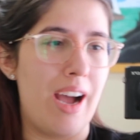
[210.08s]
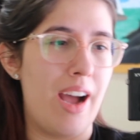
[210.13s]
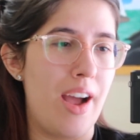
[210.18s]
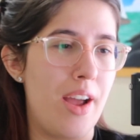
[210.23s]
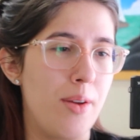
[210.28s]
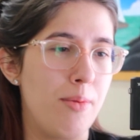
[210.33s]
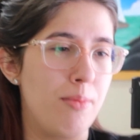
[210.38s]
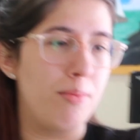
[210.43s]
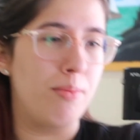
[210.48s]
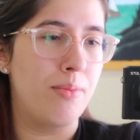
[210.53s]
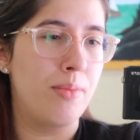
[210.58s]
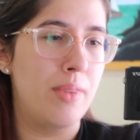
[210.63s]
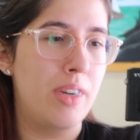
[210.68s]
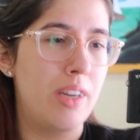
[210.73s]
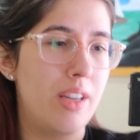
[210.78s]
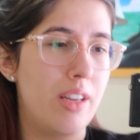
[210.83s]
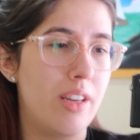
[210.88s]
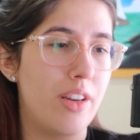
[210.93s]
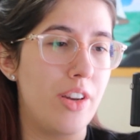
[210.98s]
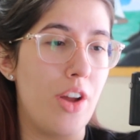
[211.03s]
I'm
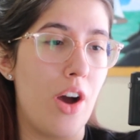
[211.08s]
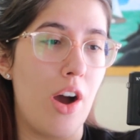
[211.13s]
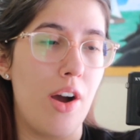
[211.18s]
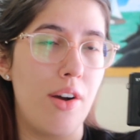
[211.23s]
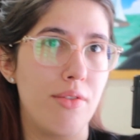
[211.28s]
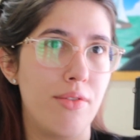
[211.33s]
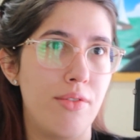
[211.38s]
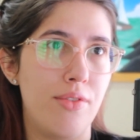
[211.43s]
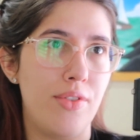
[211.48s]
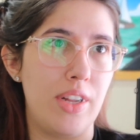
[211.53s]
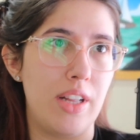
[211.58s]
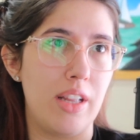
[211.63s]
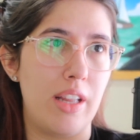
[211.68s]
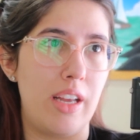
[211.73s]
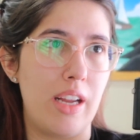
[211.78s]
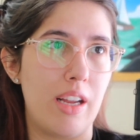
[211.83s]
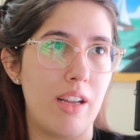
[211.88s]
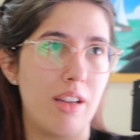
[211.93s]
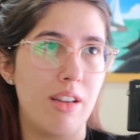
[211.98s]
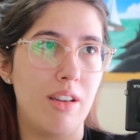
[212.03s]
not
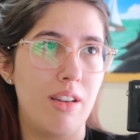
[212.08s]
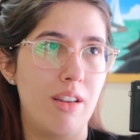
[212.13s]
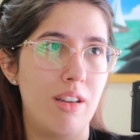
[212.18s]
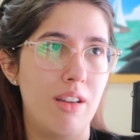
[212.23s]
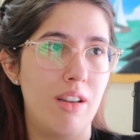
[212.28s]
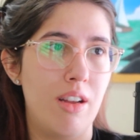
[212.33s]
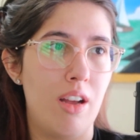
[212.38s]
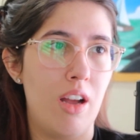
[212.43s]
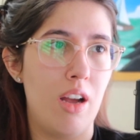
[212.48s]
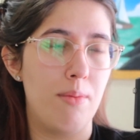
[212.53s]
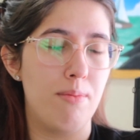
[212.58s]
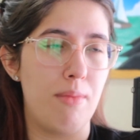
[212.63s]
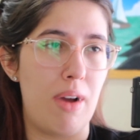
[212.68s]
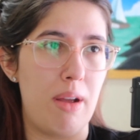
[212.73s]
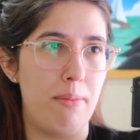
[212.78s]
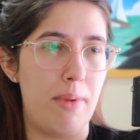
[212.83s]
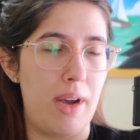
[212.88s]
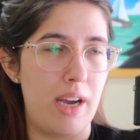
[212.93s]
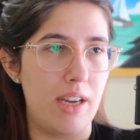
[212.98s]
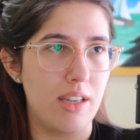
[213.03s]
feeling
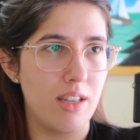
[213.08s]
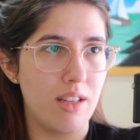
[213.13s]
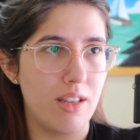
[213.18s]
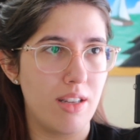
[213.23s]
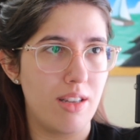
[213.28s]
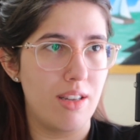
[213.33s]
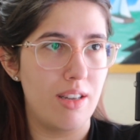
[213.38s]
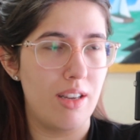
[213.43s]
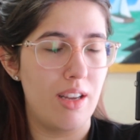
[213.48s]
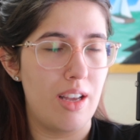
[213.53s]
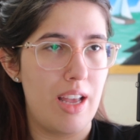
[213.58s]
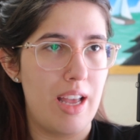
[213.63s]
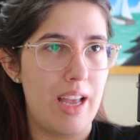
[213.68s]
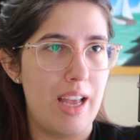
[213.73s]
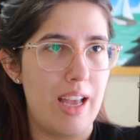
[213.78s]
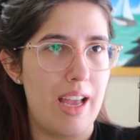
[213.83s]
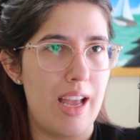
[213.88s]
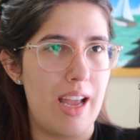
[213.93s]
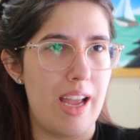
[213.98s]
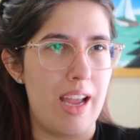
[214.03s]
my best
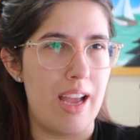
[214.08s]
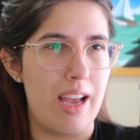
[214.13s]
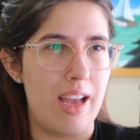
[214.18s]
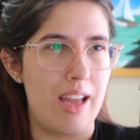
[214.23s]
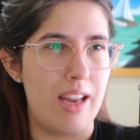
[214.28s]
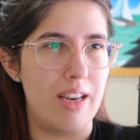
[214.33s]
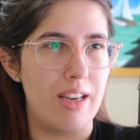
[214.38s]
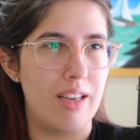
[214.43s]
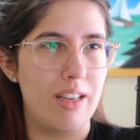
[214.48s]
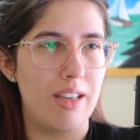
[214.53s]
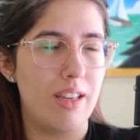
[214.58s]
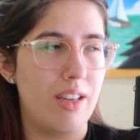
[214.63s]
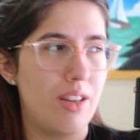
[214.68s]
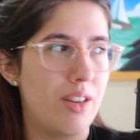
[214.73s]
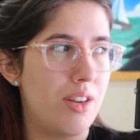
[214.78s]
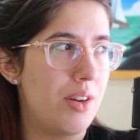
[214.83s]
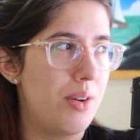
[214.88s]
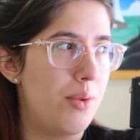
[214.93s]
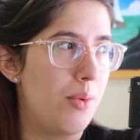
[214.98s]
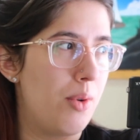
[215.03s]
and
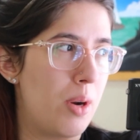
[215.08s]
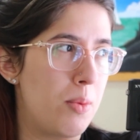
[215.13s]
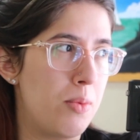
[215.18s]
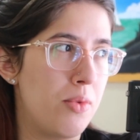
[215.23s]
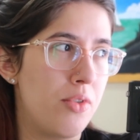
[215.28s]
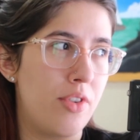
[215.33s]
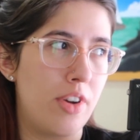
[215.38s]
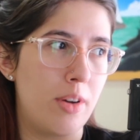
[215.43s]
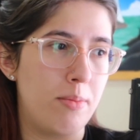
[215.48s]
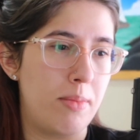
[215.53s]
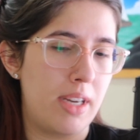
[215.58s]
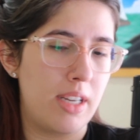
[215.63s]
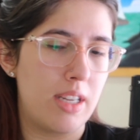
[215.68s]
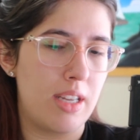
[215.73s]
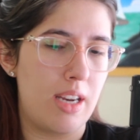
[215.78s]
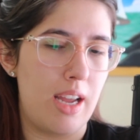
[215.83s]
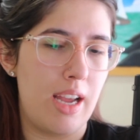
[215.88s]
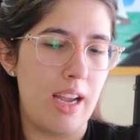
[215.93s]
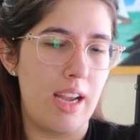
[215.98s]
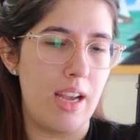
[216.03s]
what I'm filming
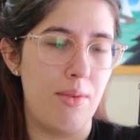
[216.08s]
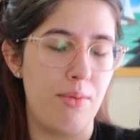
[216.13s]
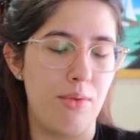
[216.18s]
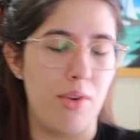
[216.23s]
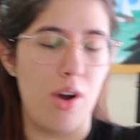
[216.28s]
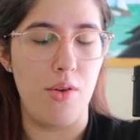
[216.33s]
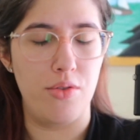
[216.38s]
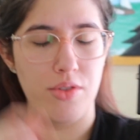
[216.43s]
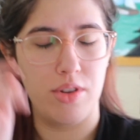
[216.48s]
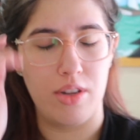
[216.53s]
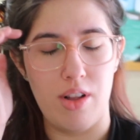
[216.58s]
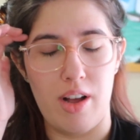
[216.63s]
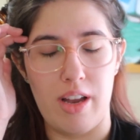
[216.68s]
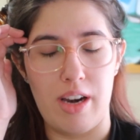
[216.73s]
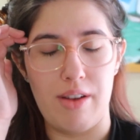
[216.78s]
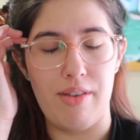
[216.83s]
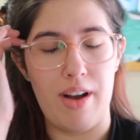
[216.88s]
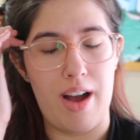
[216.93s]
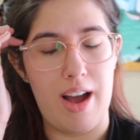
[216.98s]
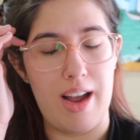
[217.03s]
today involves a
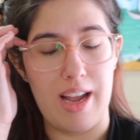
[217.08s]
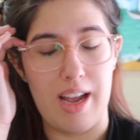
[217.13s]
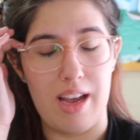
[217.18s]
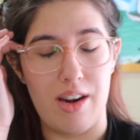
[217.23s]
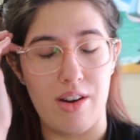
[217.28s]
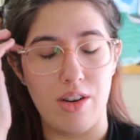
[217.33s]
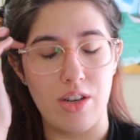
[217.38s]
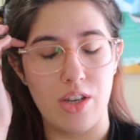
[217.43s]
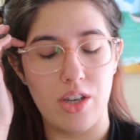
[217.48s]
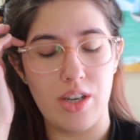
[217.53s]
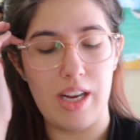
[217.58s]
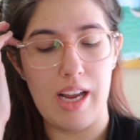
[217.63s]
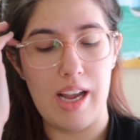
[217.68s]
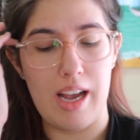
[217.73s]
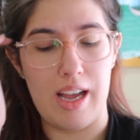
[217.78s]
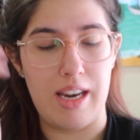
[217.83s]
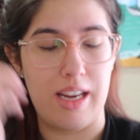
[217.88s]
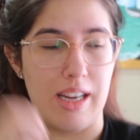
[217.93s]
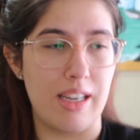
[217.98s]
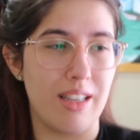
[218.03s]
lot of high energy
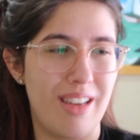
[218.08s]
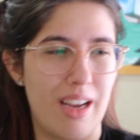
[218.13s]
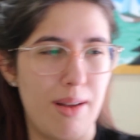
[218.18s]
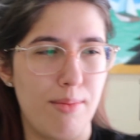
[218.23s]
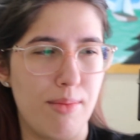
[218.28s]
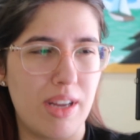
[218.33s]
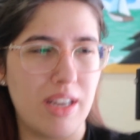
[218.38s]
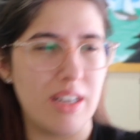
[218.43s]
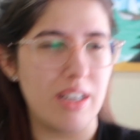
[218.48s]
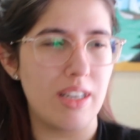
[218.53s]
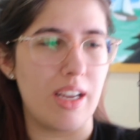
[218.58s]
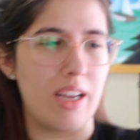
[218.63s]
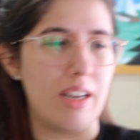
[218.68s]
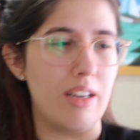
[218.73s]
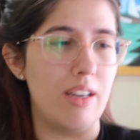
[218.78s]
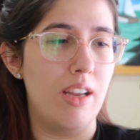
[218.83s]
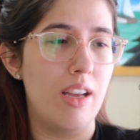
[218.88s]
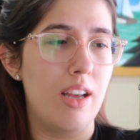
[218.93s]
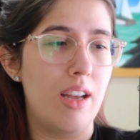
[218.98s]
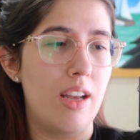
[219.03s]
and excitement
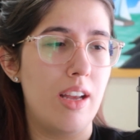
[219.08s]
and